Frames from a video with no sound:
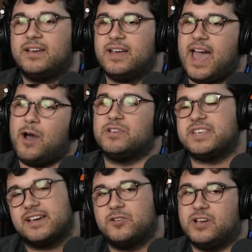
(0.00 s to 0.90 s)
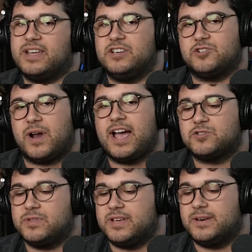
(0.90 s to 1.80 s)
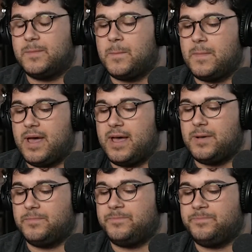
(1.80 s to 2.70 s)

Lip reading: how exactly you're going to interact with it. And